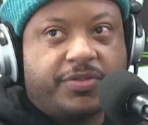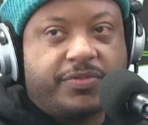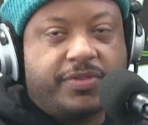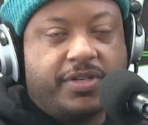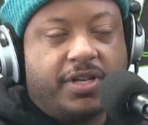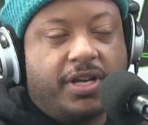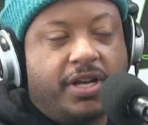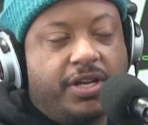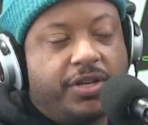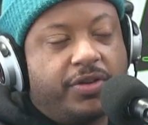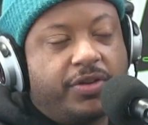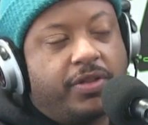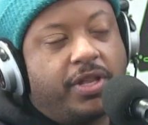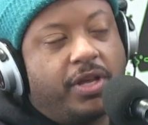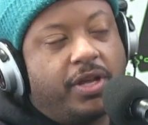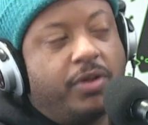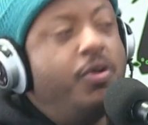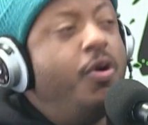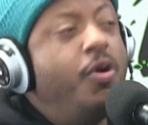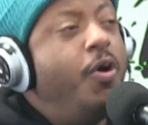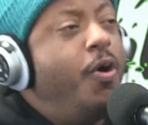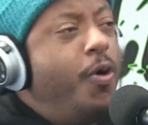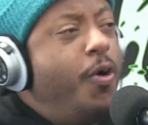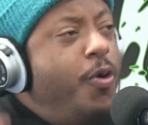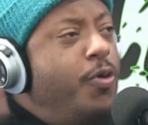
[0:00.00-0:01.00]
how you were like,
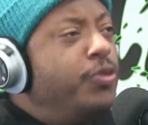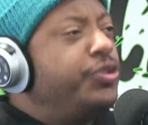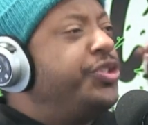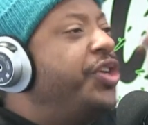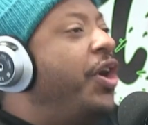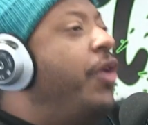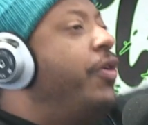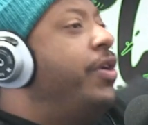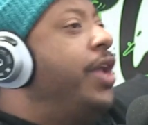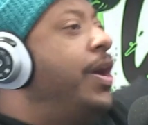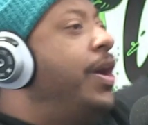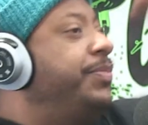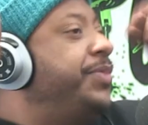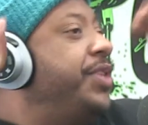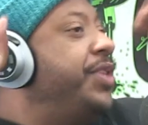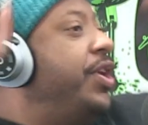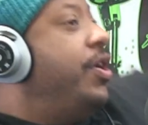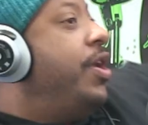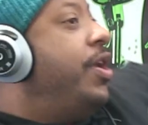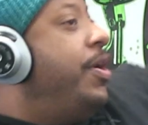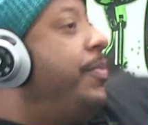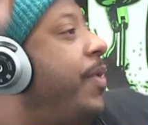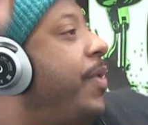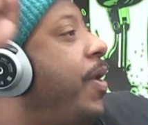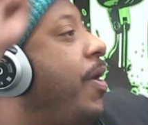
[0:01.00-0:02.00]
"Woo, turn
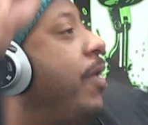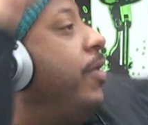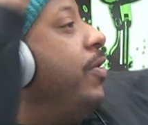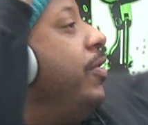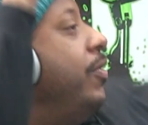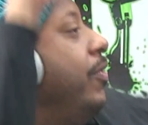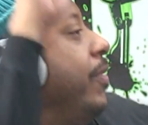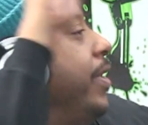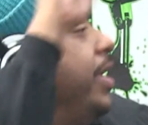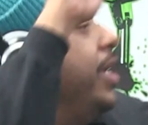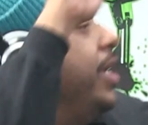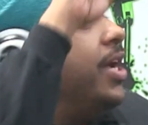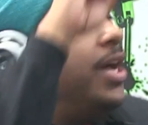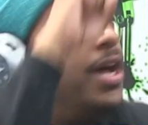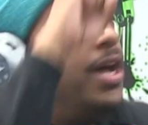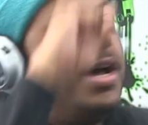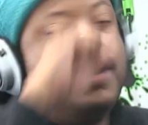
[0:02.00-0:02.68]
up, all the way up."